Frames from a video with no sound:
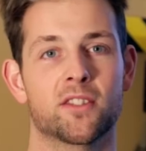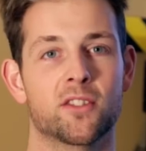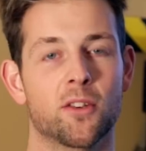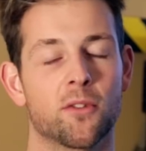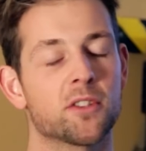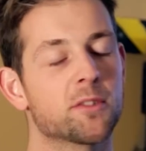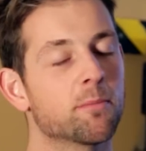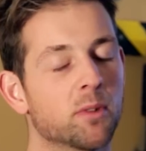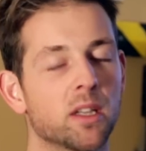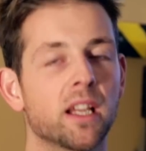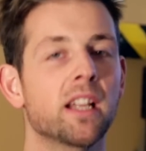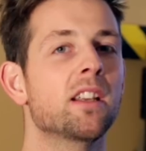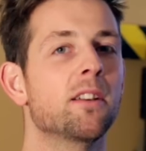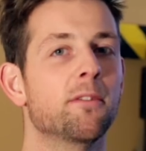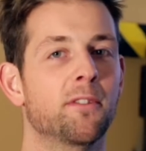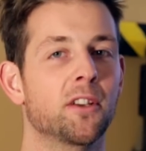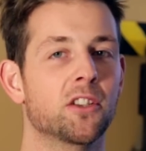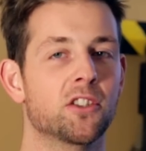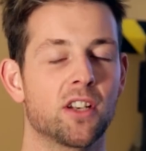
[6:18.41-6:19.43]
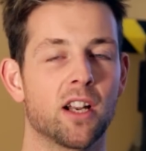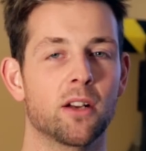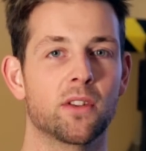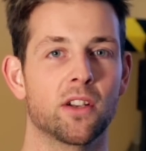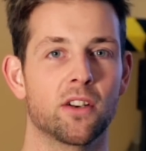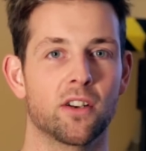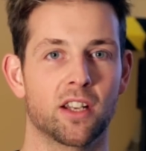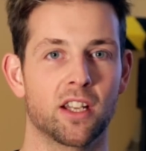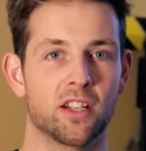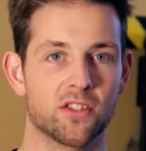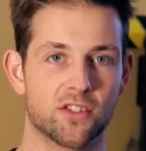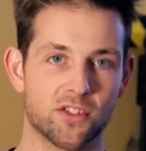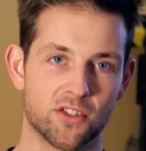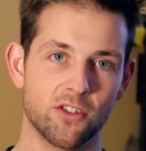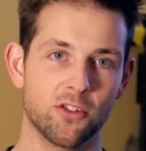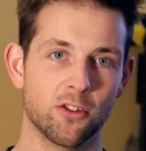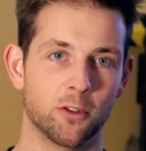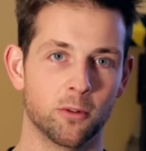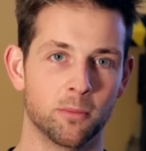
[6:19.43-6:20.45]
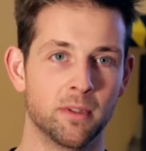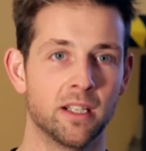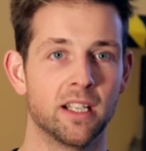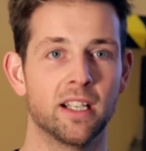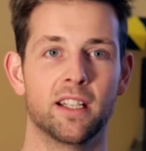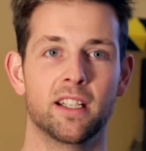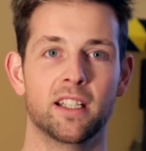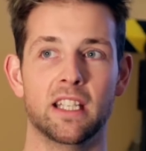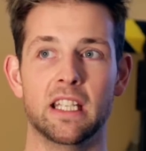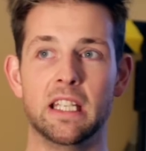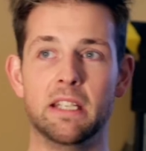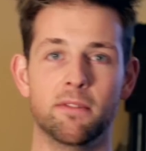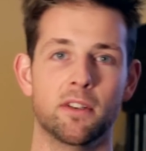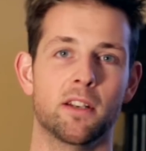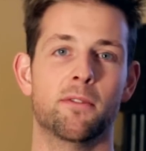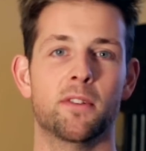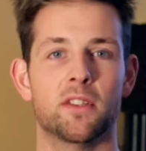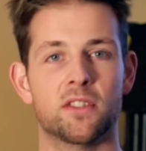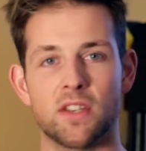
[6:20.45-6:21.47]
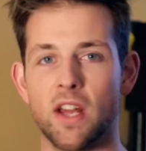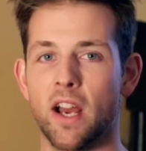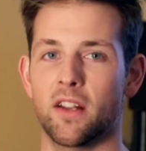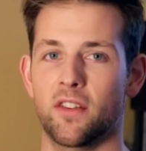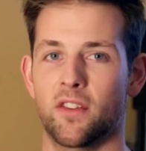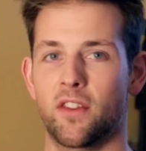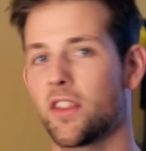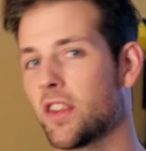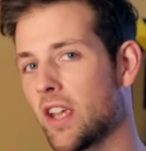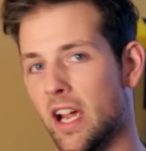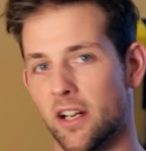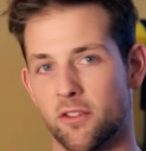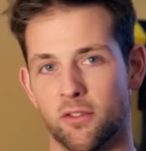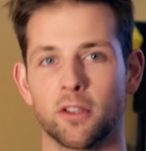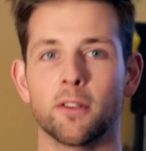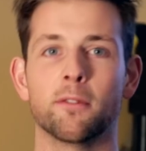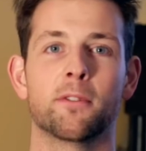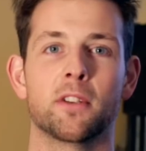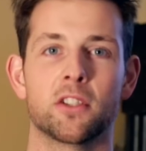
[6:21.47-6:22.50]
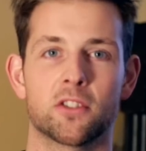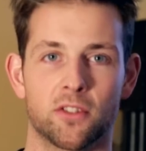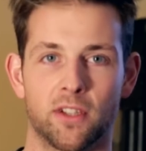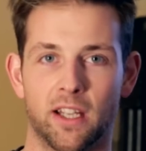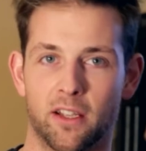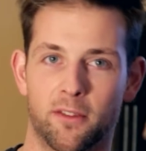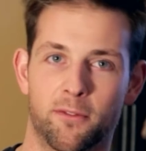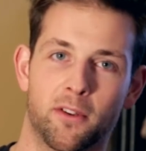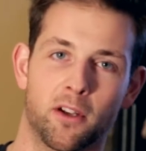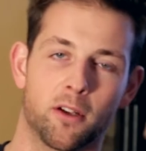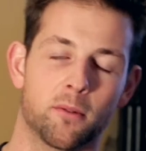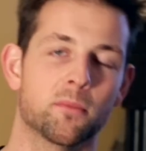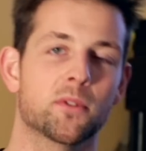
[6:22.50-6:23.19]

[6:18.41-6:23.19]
So there's plenty of fiction out there to consume, even if it's not in theatrical feature-length film.